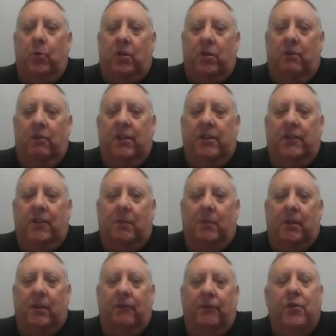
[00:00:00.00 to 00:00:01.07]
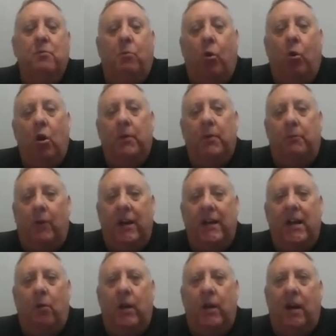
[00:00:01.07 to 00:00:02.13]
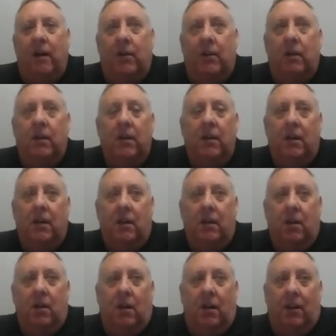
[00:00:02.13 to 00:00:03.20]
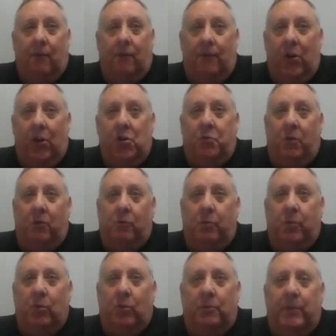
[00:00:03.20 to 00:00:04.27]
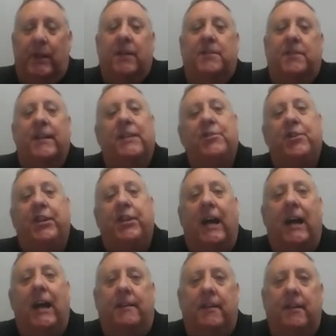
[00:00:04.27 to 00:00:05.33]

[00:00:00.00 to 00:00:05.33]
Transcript: currently developing a few more, but right now we have the first one would be a DigiGuide.